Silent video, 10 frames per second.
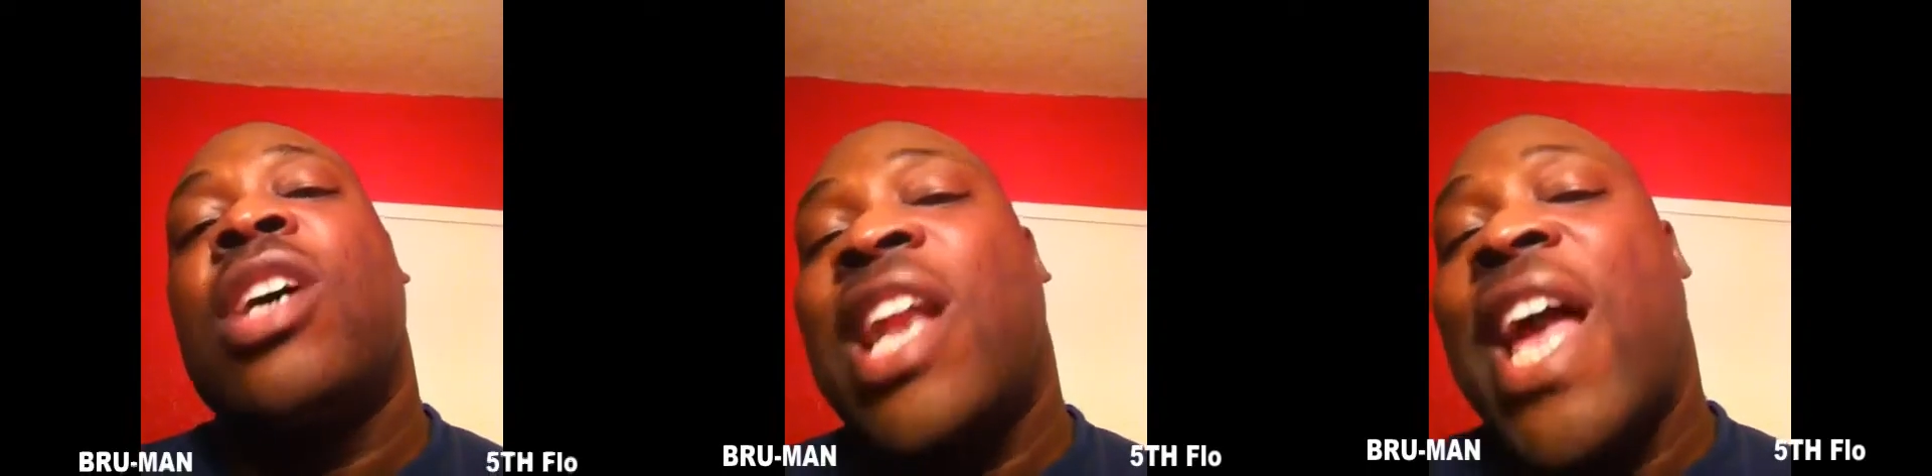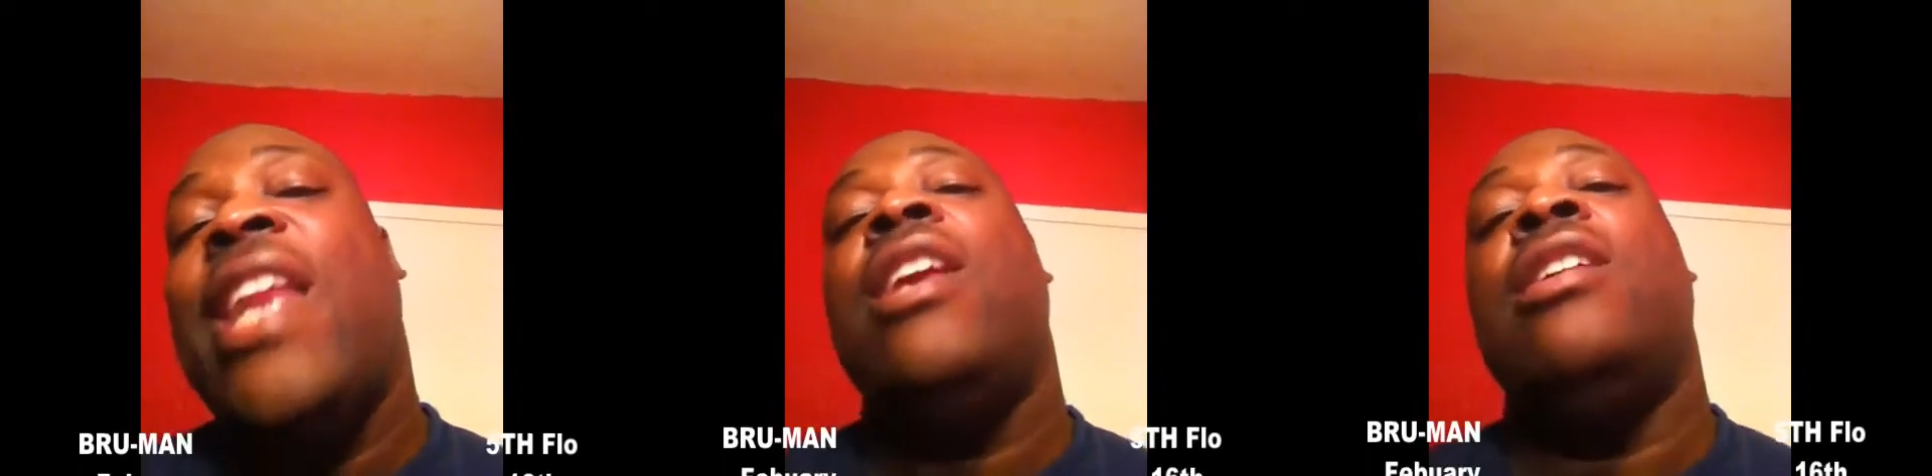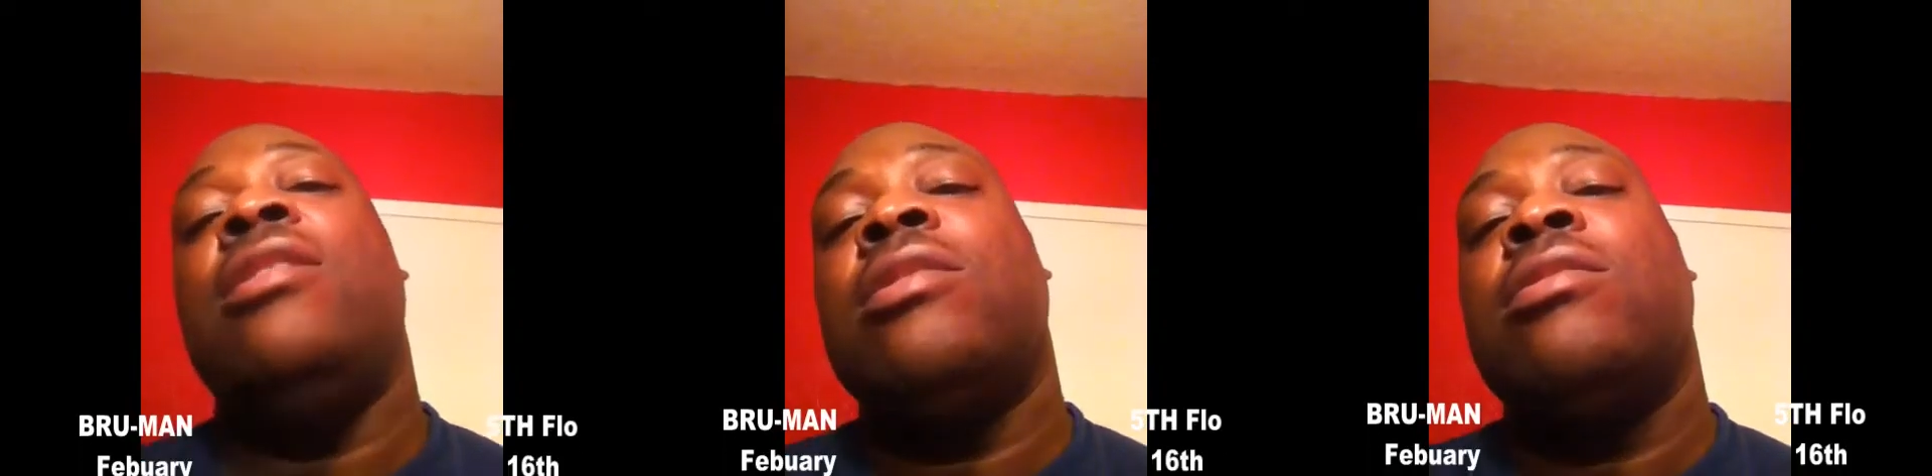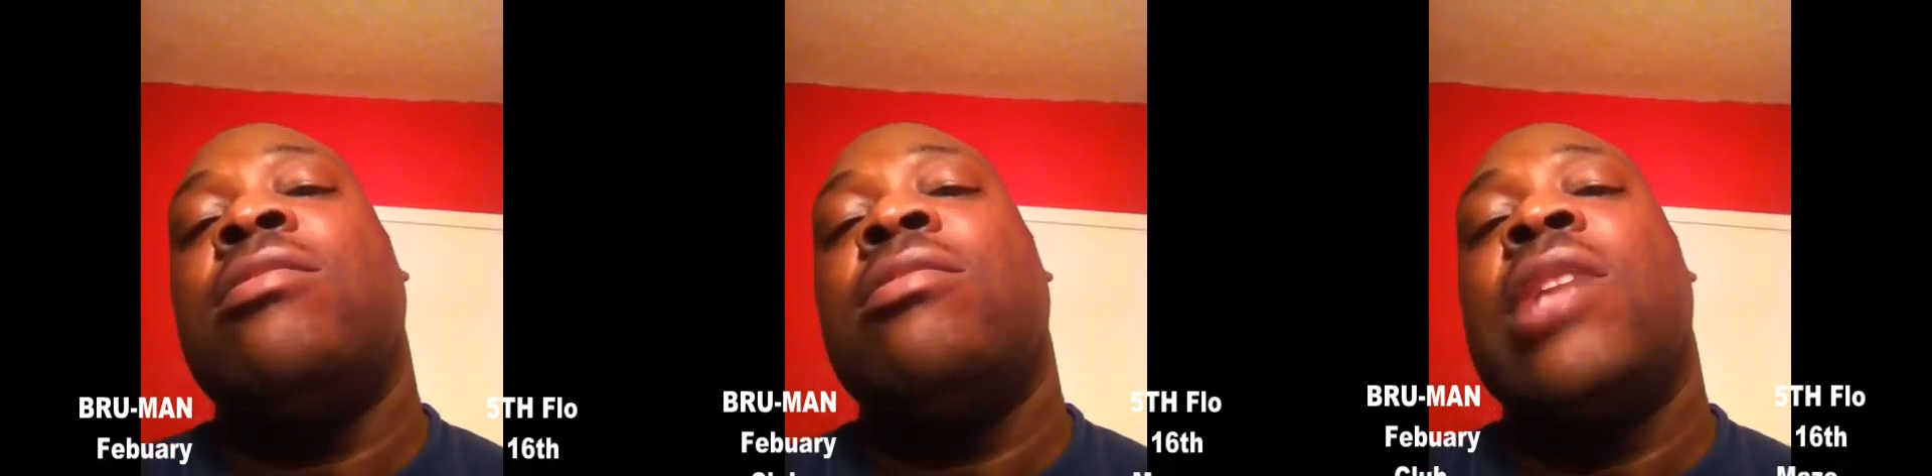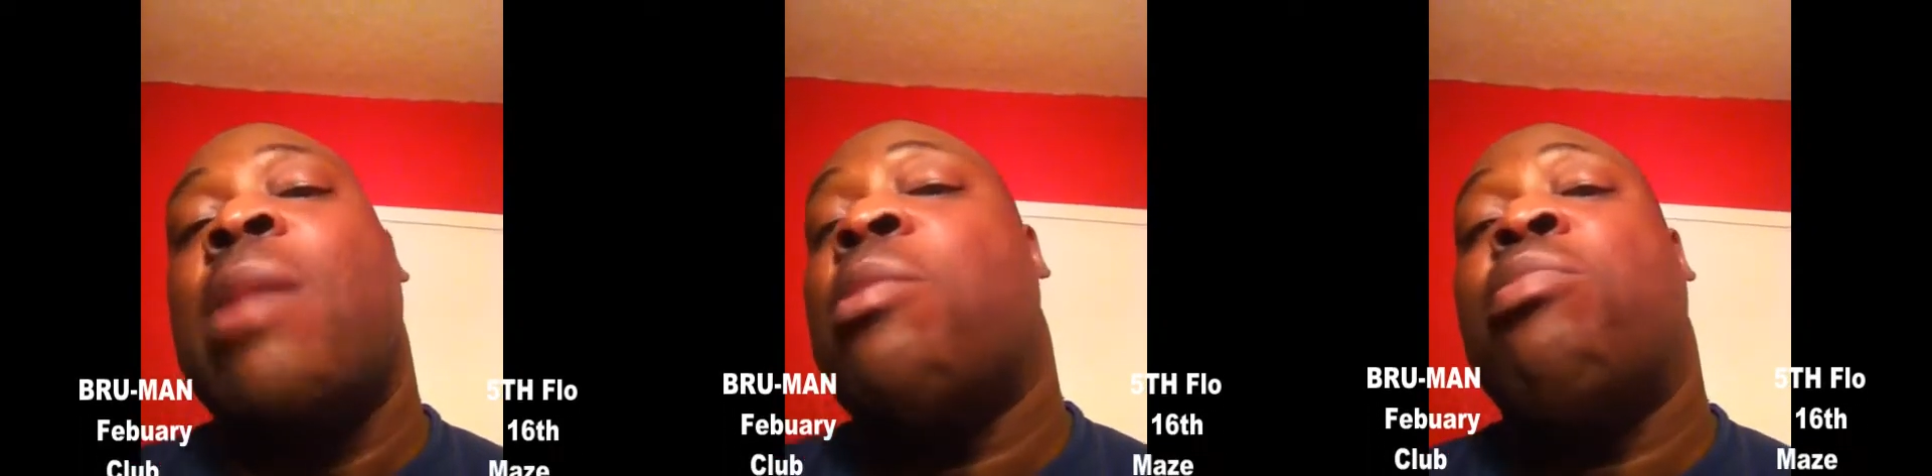
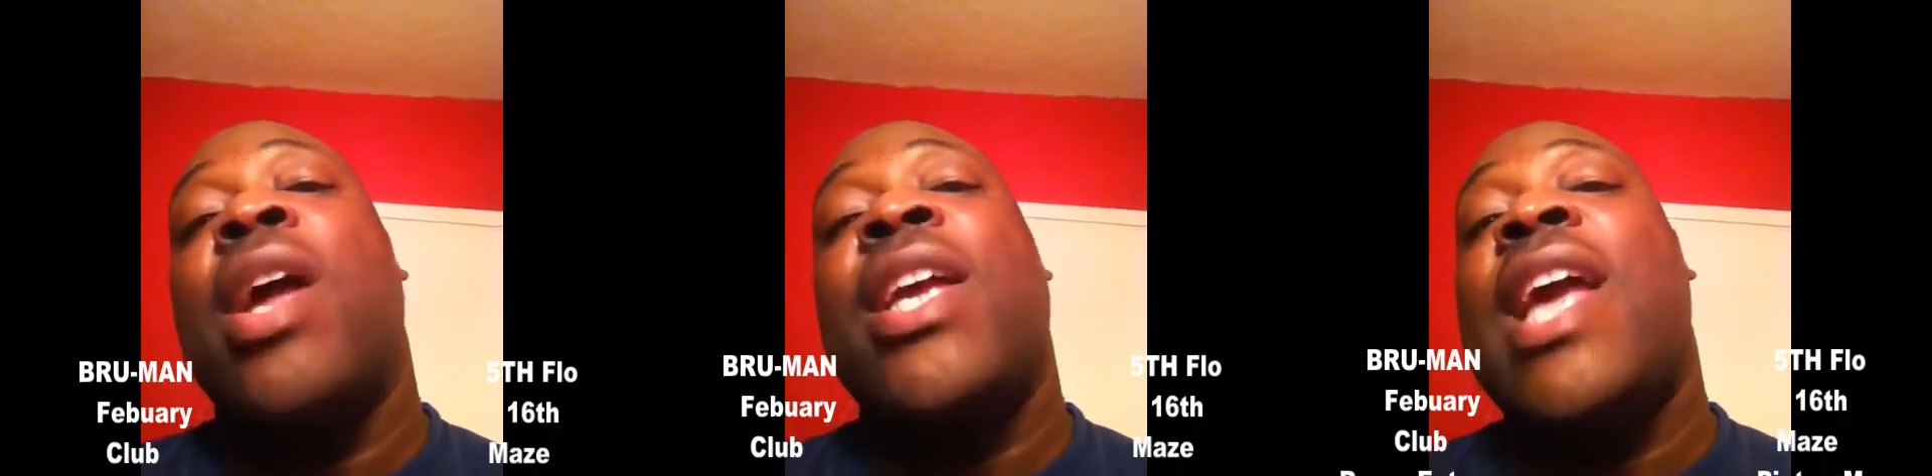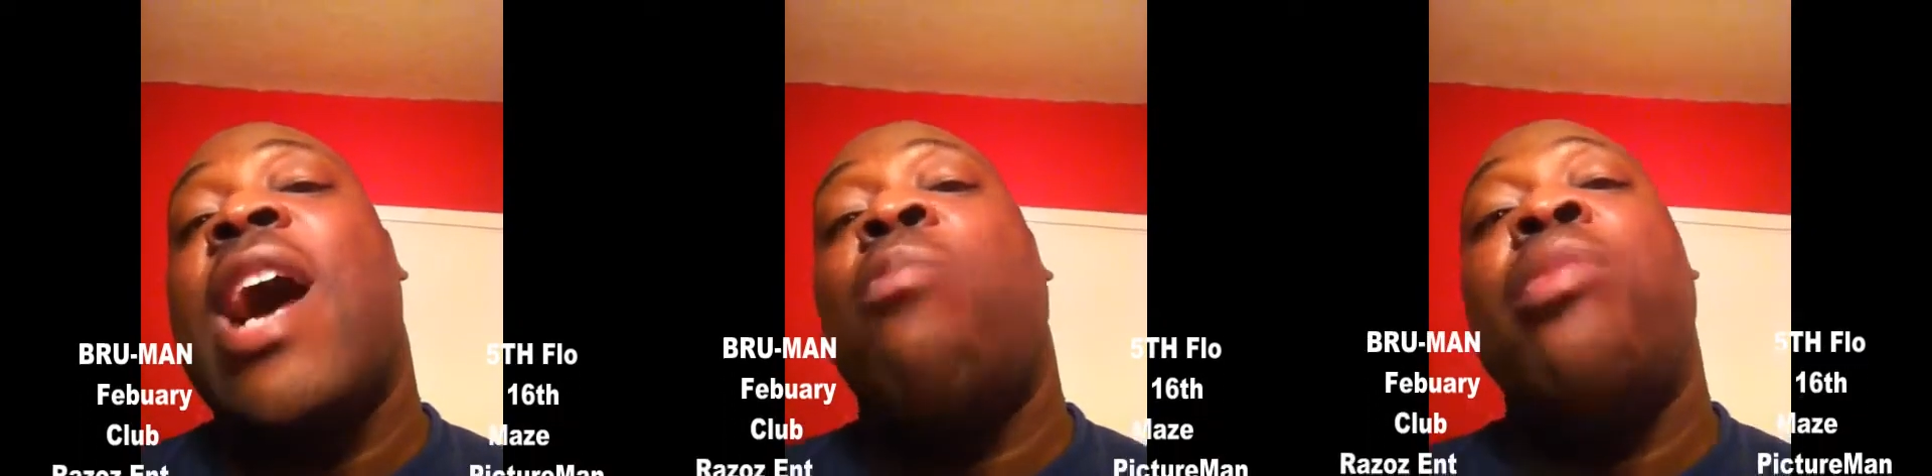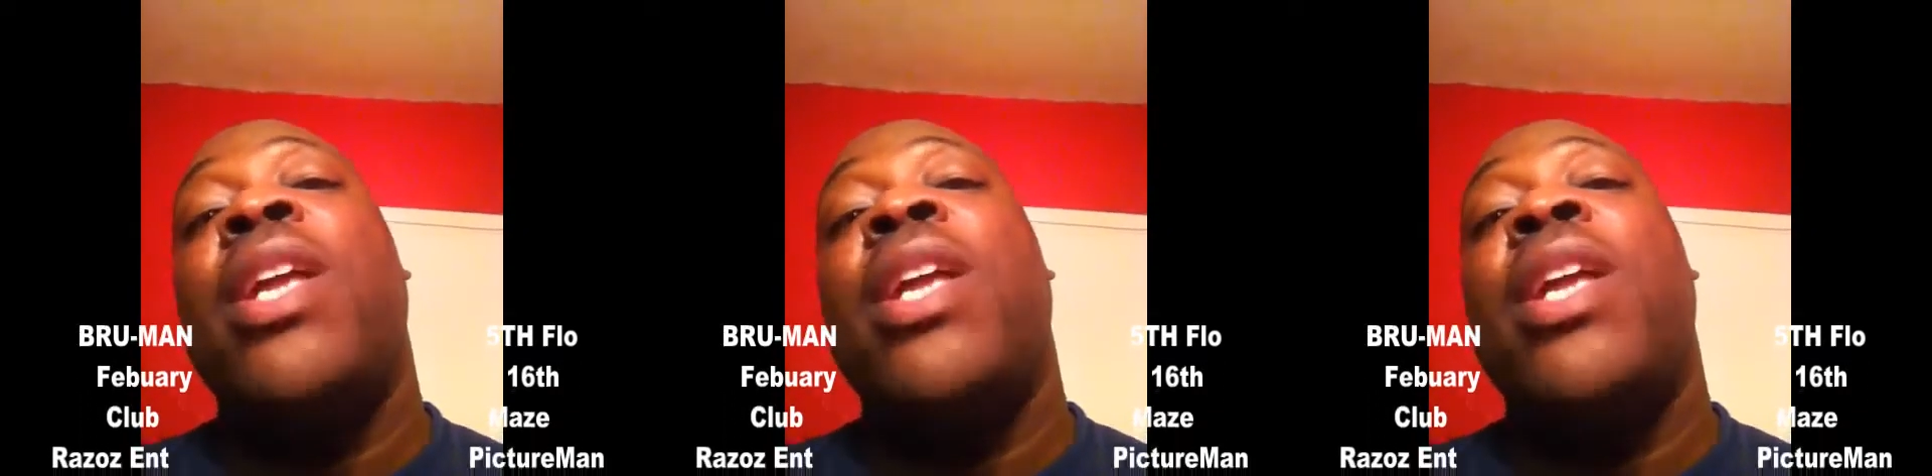Ladies, I'ma bring y'all